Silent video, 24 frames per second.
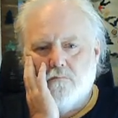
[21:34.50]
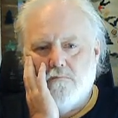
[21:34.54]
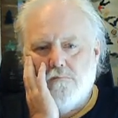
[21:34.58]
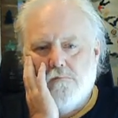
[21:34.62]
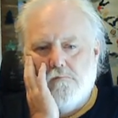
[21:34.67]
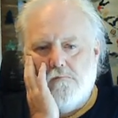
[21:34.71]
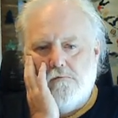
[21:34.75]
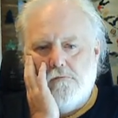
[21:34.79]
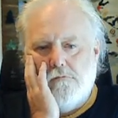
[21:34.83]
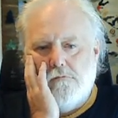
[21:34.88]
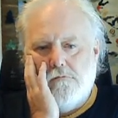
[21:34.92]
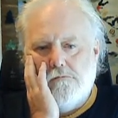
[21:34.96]

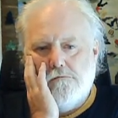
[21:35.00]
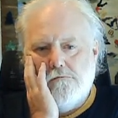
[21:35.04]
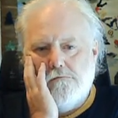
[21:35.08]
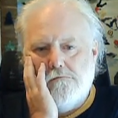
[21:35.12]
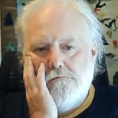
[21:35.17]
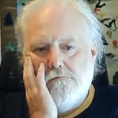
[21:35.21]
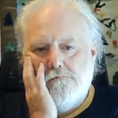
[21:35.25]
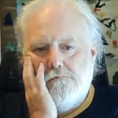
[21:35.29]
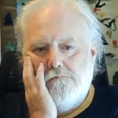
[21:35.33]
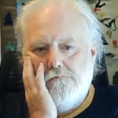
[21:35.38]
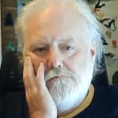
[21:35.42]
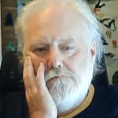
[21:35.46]

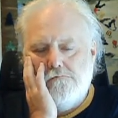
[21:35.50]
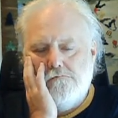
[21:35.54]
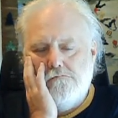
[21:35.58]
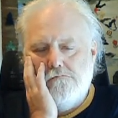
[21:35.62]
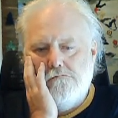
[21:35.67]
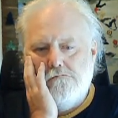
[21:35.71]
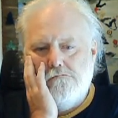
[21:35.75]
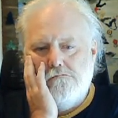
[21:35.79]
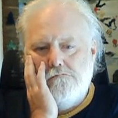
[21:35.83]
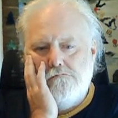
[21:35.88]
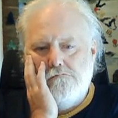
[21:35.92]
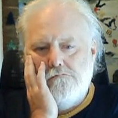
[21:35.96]

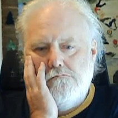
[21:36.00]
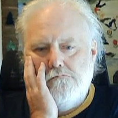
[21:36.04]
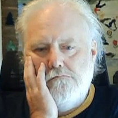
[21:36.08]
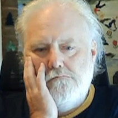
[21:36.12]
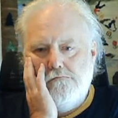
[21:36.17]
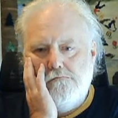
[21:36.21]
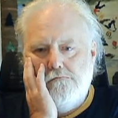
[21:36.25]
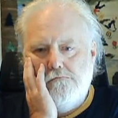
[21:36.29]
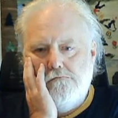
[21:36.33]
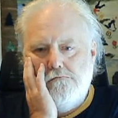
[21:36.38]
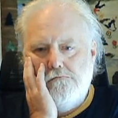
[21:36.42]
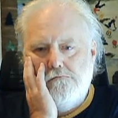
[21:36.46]

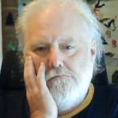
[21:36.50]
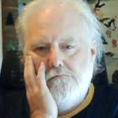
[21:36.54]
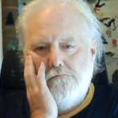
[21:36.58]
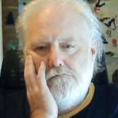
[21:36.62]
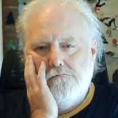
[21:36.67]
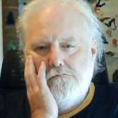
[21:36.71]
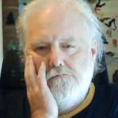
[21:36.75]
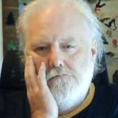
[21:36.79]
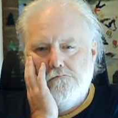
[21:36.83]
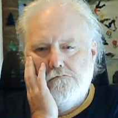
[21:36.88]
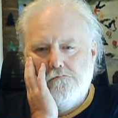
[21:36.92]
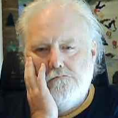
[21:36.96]

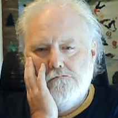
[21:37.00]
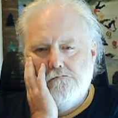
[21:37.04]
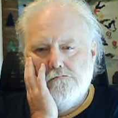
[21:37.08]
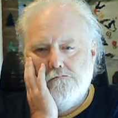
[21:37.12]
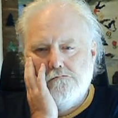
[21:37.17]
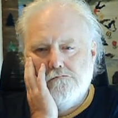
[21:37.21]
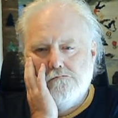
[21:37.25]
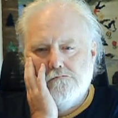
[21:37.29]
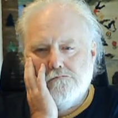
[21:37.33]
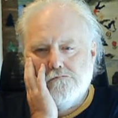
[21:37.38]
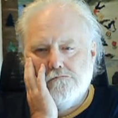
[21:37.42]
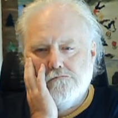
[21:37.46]

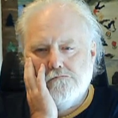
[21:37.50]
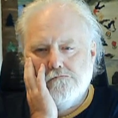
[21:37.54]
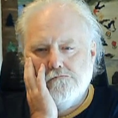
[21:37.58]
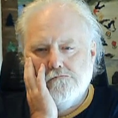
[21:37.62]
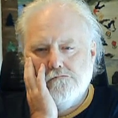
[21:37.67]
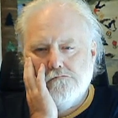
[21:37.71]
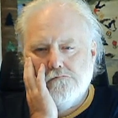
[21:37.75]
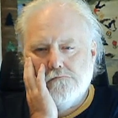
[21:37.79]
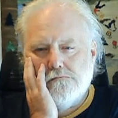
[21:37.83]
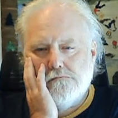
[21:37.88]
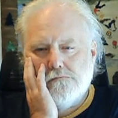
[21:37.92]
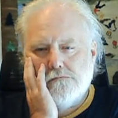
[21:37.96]

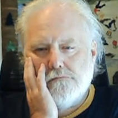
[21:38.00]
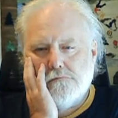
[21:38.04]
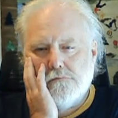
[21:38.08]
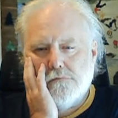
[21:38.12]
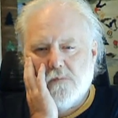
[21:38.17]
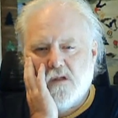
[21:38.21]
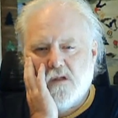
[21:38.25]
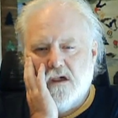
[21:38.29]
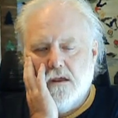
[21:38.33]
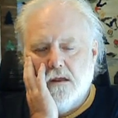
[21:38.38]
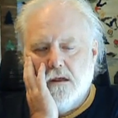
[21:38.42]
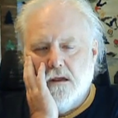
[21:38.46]

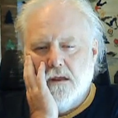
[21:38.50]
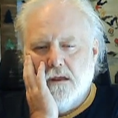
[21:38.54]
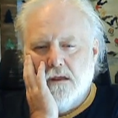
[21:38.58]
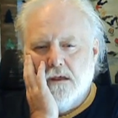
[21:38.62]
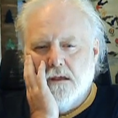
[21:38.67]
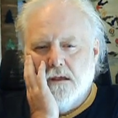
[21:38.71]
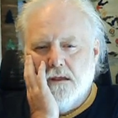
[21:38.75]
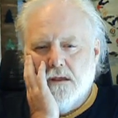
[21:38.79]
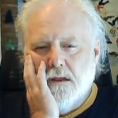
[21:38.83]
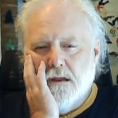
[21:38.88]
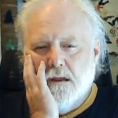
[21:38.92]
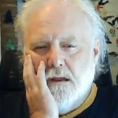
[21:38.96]

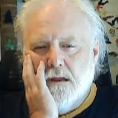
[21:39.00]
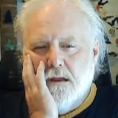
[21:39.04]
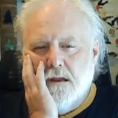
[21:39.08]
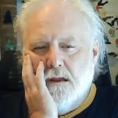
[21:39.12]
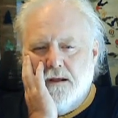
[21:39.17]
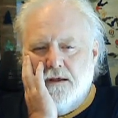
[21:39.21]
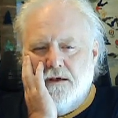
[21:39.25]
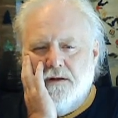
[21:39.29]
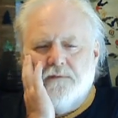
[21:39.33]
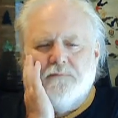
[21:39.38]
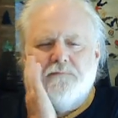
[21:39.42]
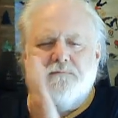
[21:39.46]

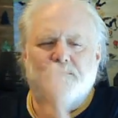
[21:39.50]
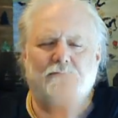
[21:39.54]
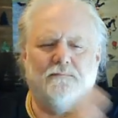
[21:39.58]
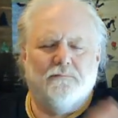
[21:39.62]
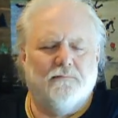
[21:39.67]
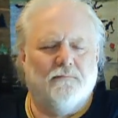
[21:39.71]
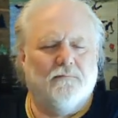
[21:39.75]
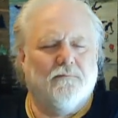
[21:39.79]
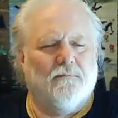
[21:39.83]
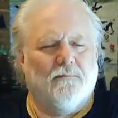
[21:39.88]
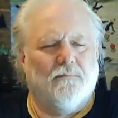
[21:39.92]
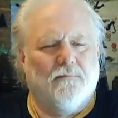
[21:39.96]

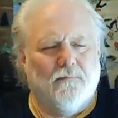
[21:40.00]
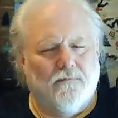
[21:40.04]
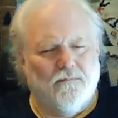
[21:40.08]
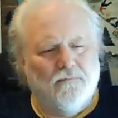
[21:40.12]
Nothing is said.